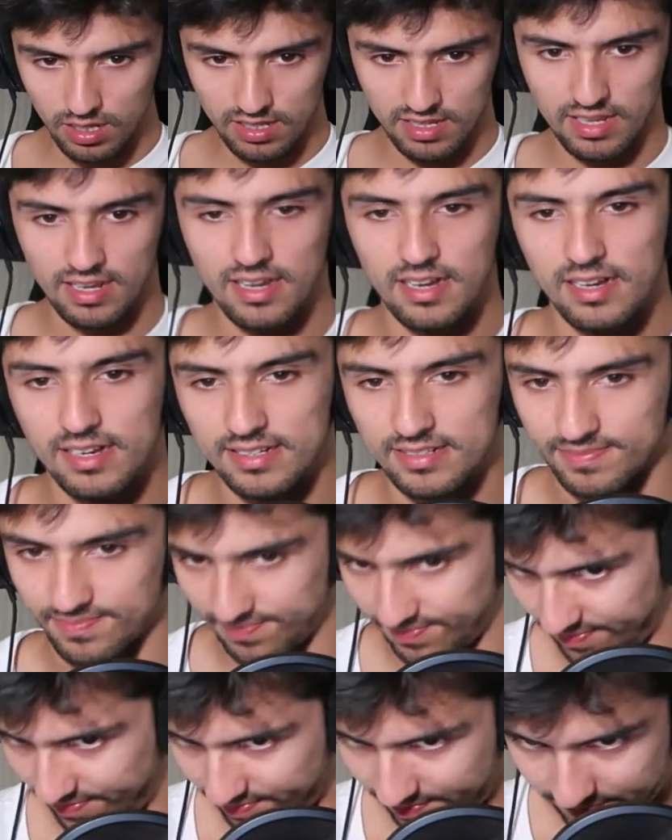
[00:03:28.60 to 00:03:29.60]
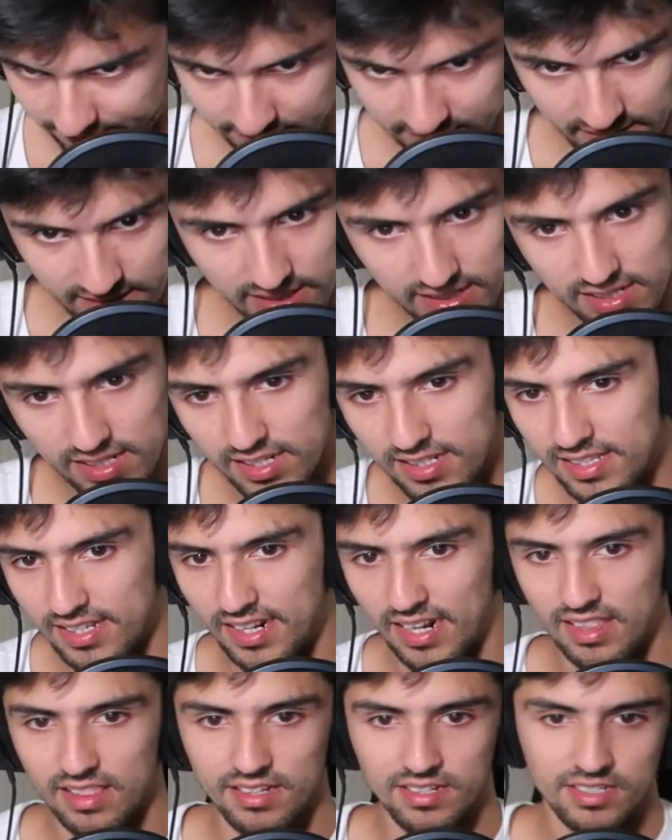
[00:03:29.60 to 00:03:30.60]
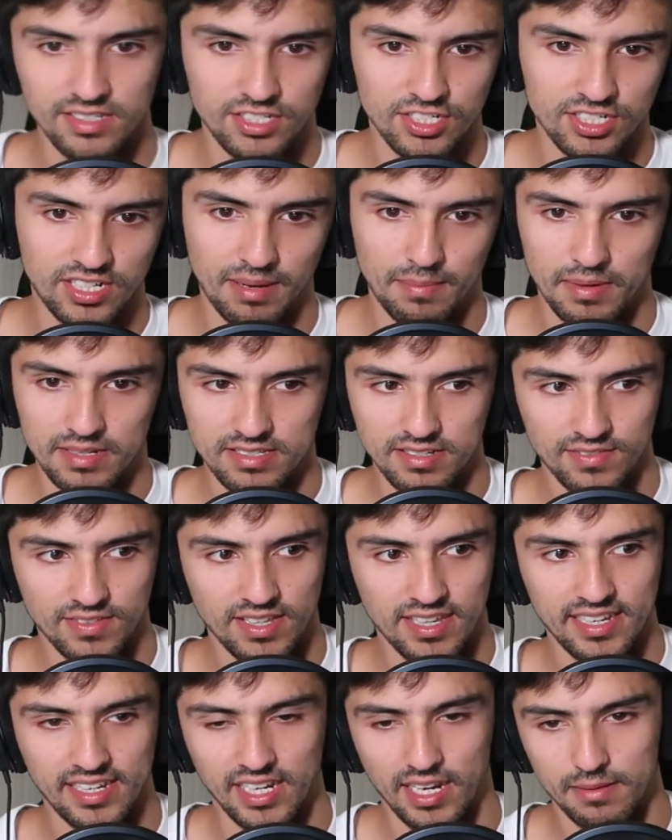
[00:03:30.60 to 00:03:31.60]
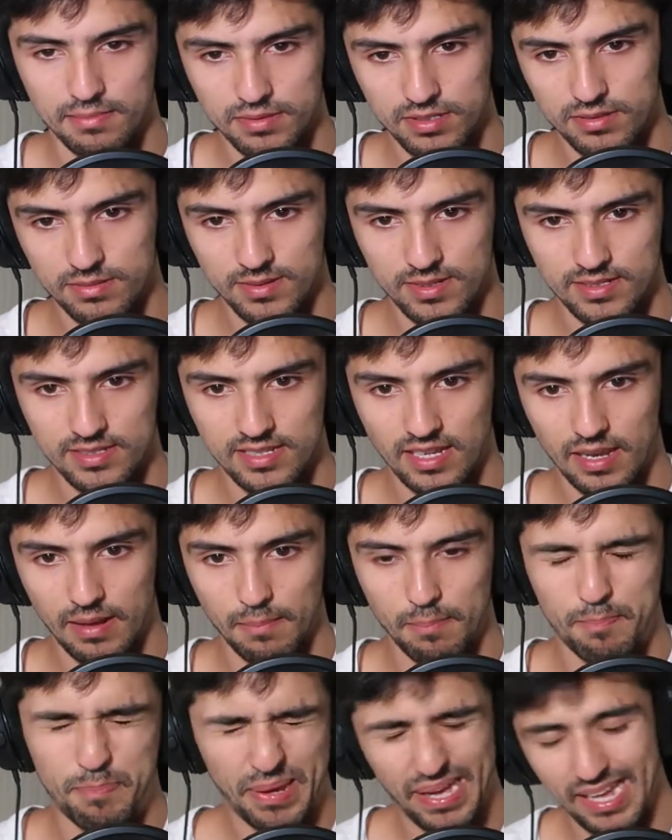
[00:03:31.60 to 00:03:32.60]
I think I literally just gave myself the hiccups. I was saying